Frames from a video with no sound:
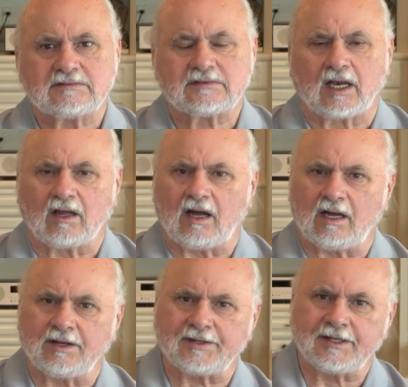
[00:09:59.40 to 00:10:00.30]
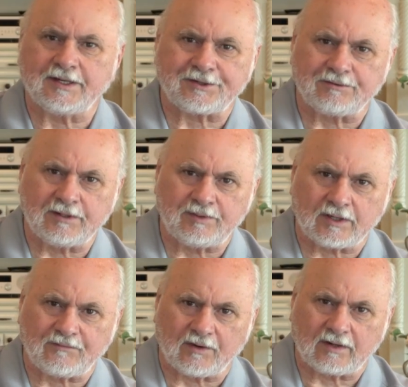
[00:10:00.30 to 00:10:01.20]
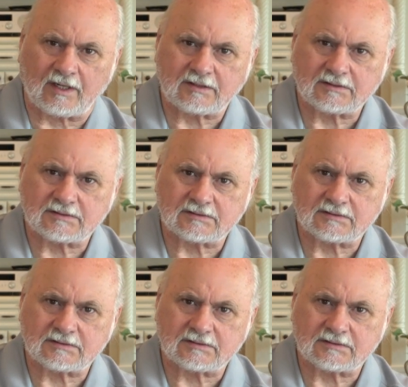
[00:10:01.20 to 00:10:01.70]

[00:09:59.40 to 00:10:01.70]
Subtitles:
The law is a history book for us.